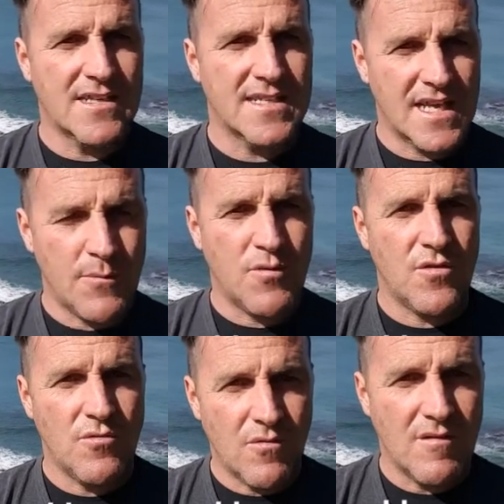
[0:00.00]
to keep
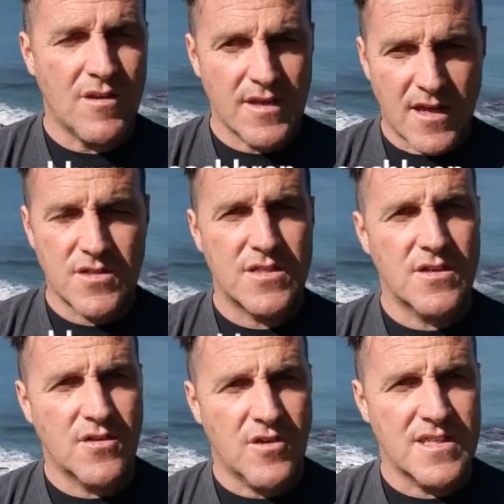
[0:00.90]
you nose to the
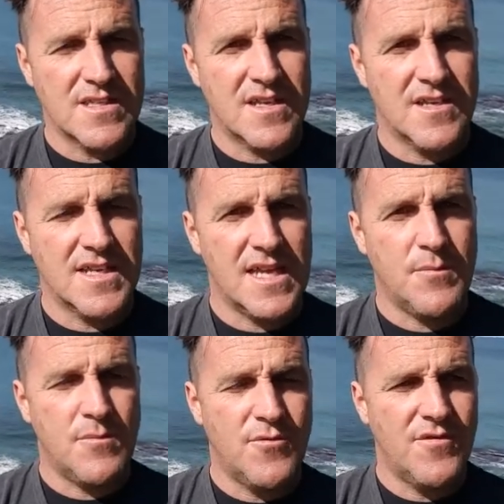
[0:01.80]
grindstone, to keep
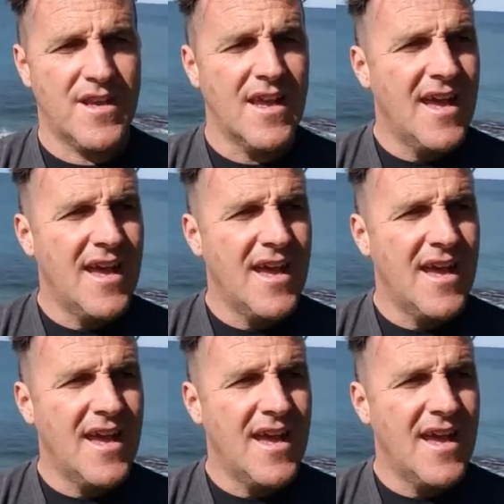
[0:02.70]
you moving.